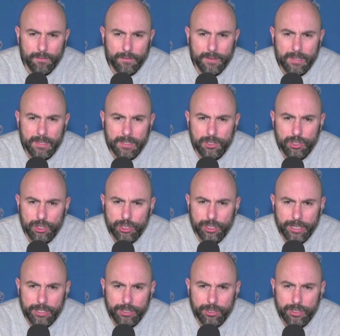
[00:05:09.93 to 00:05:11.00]
he's
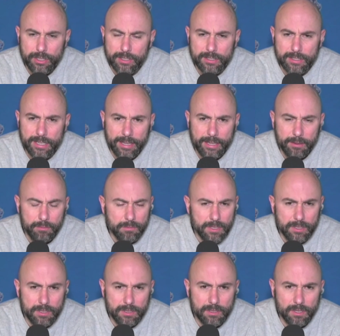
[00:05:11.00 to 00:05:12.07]
changed his game.
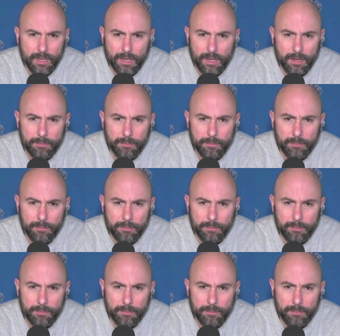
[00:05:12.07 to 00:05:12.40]
He's a